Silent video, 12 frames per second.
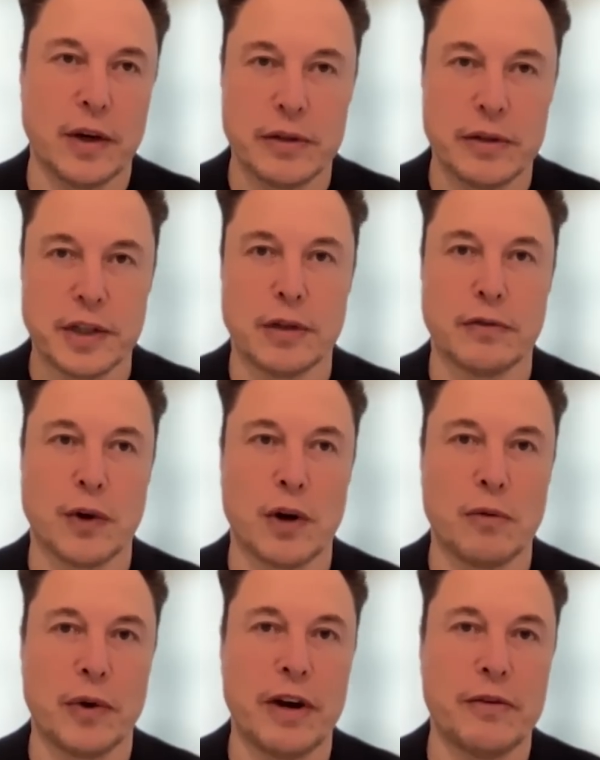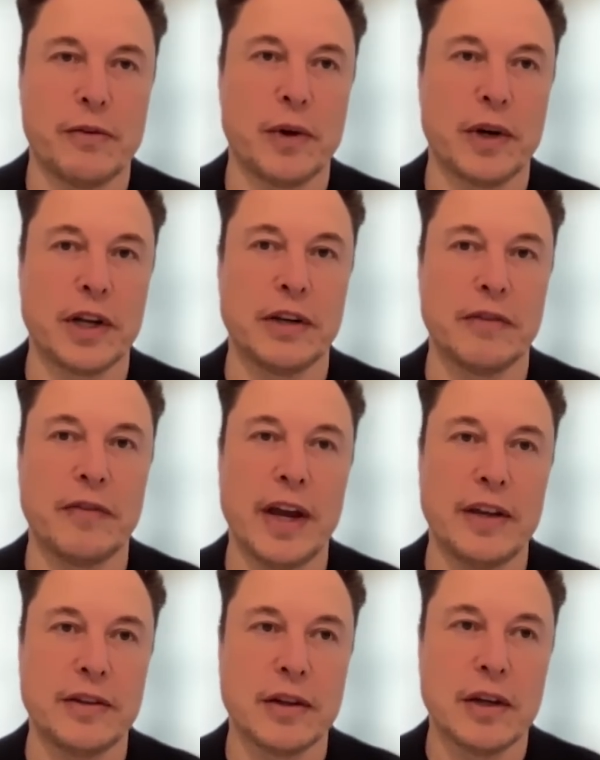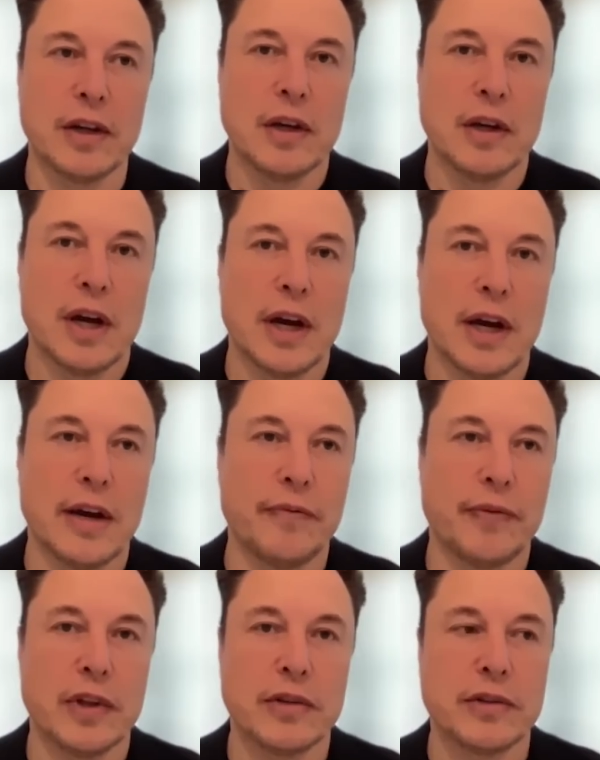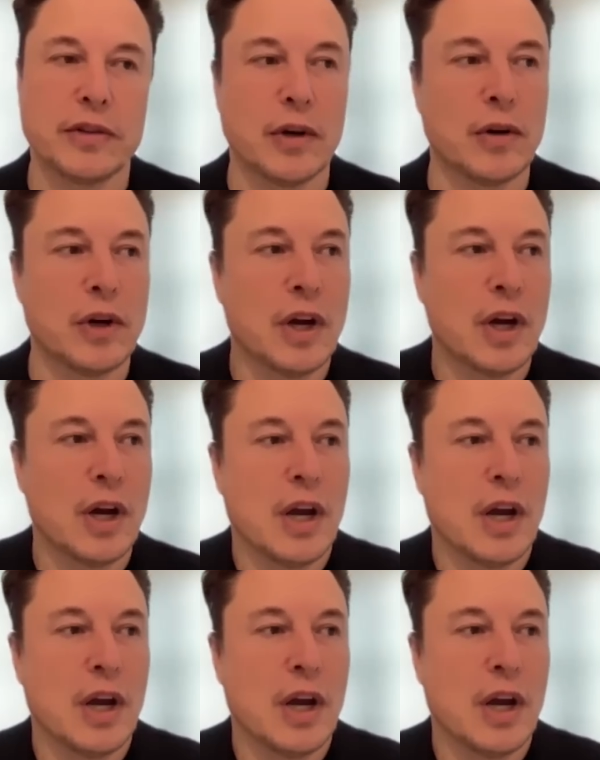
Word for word: you know, a single forum where everyone can debate. Um, so